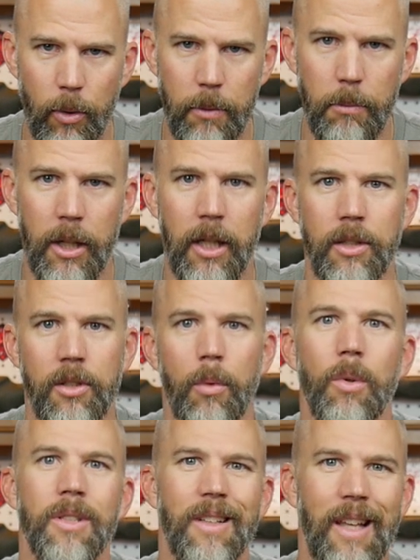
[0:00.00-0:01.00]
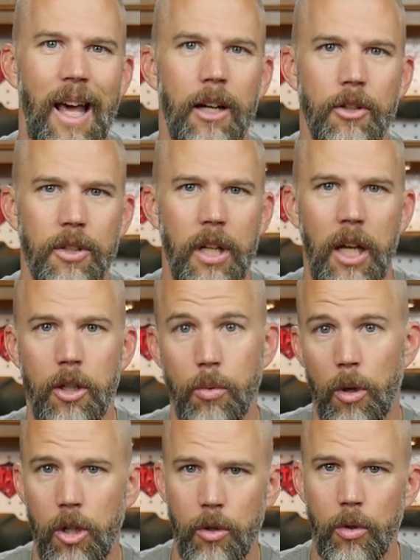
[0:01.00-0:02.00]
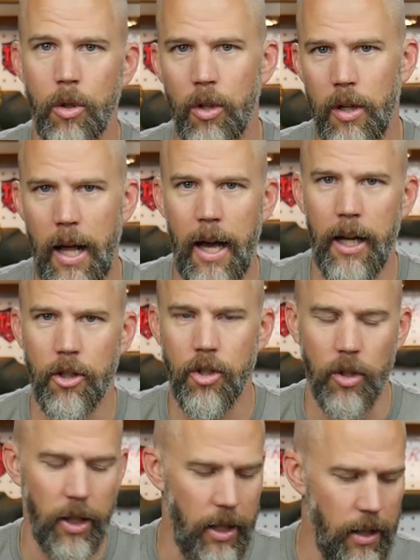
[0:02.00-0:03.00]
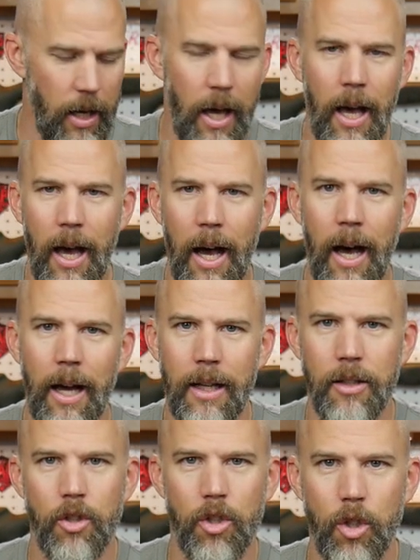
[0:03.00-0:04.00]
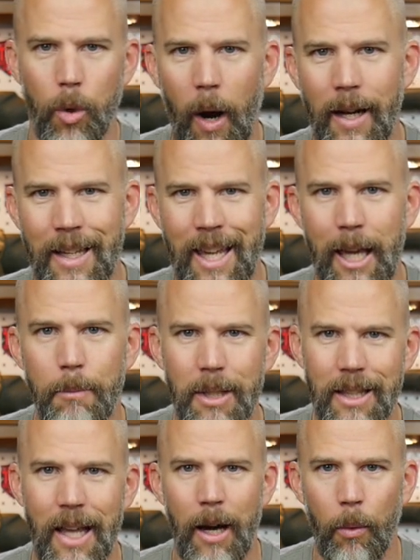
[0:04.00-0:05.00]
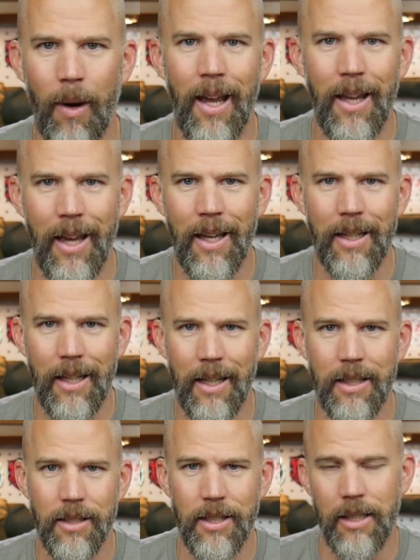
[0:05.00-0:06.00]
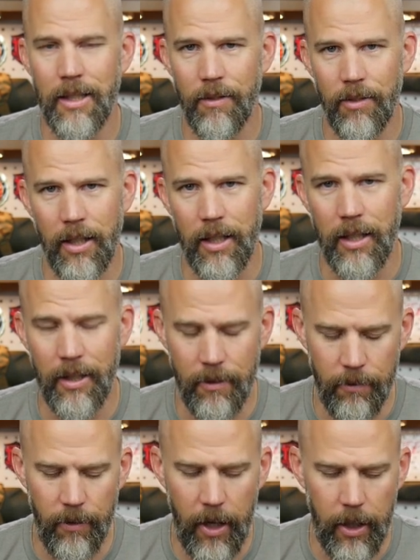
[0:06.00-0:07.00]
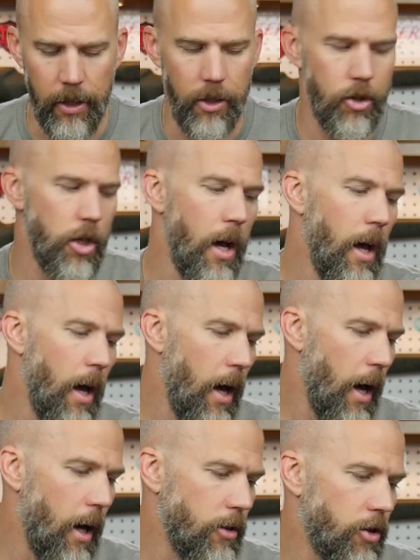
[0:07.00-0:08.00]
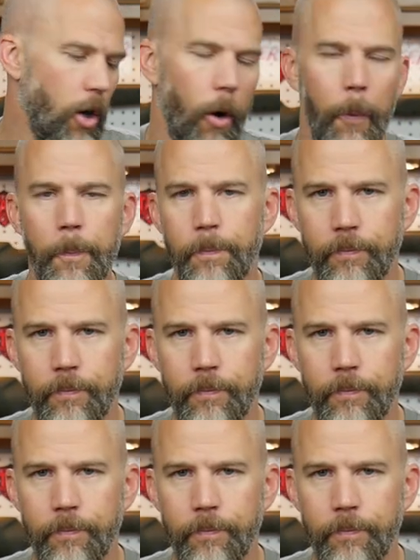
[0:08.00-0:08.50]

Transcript: one because there was a latter stage where you could actually uh, try to game it that way and get a significant advantage. Uh, so